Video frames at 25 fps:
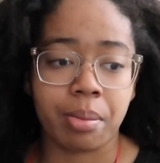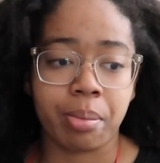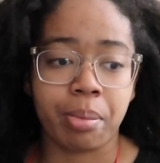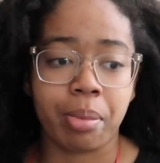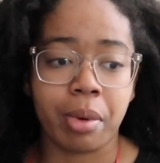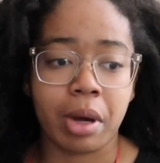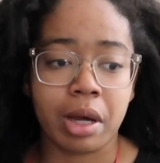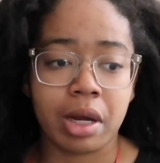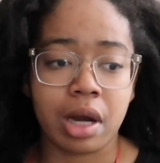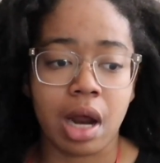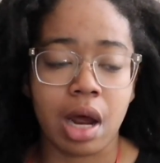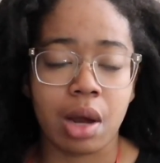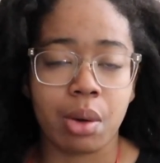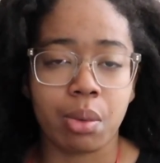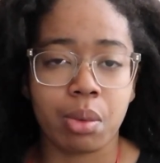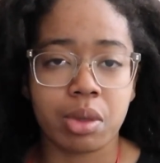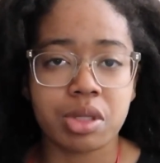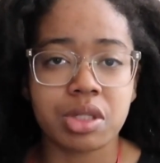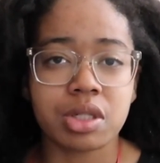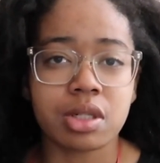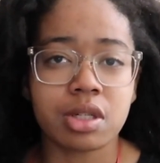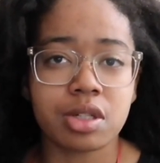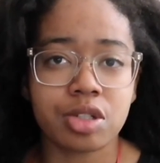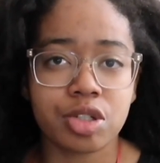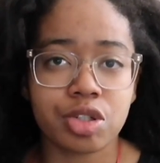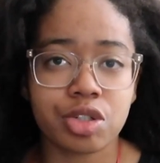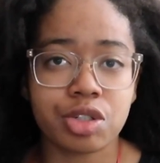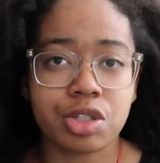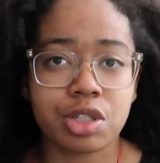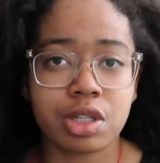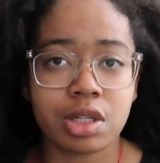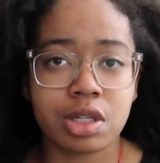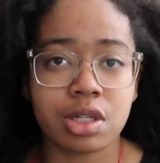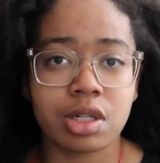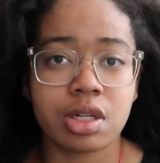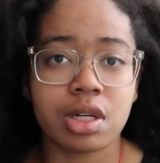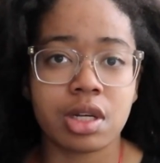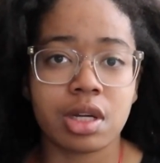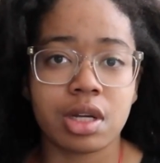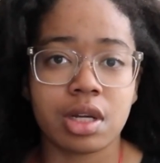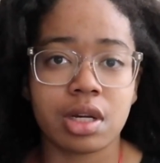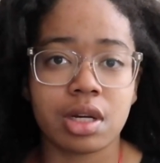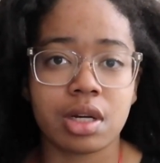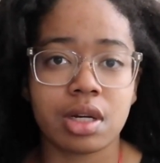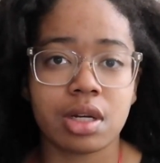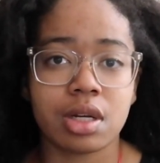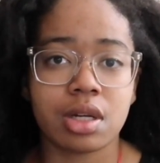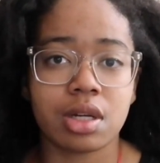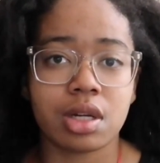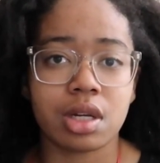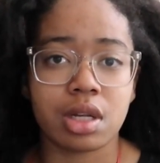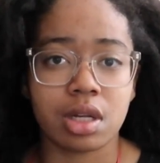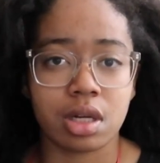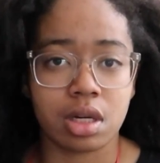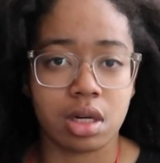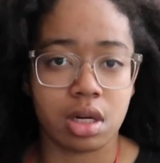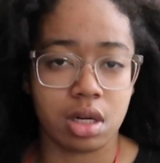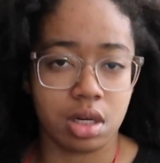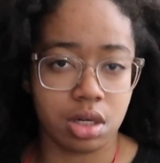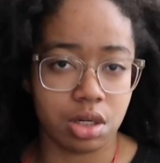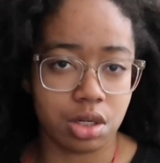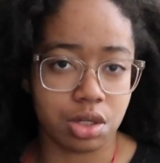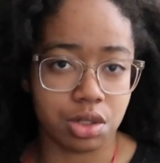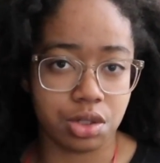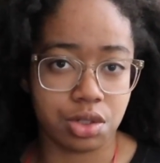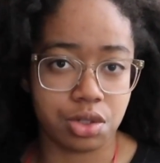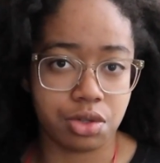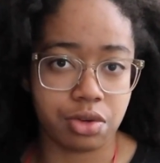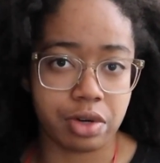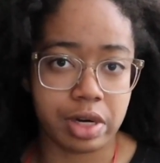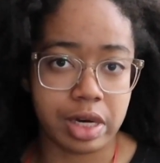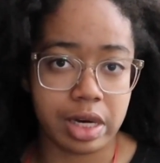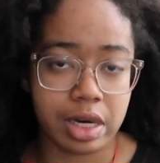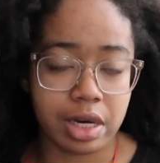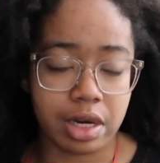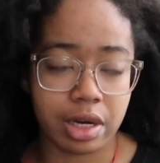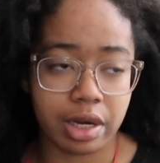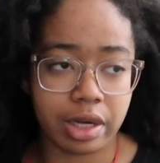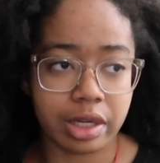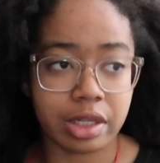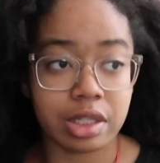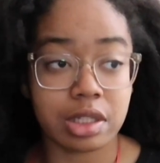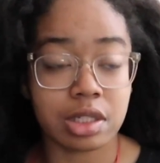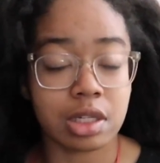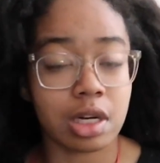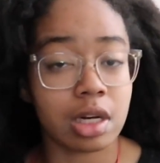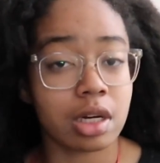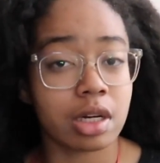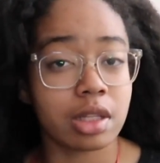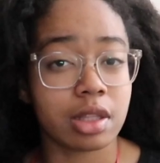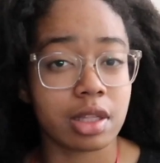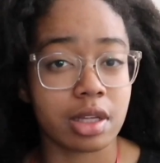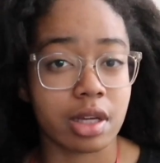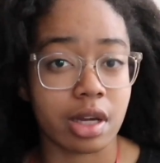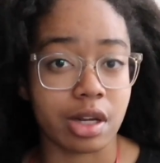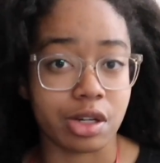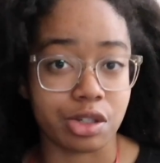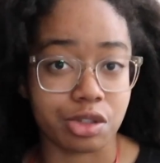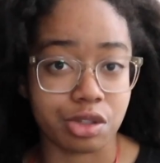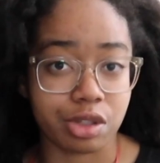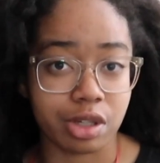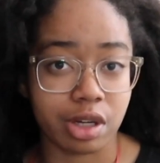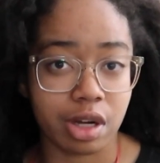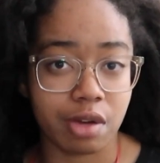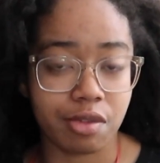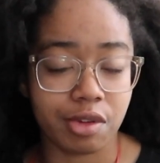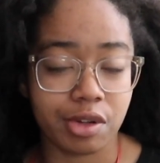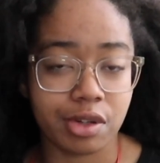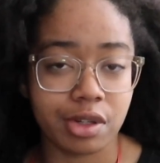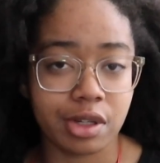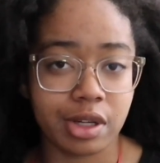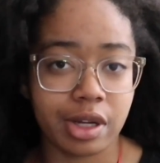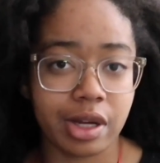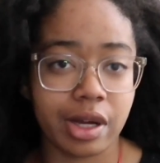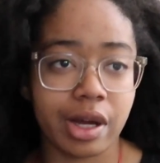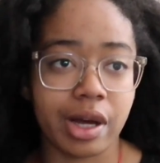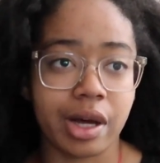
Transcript: but I wasn't interested in it in industry, at least not at the entry level.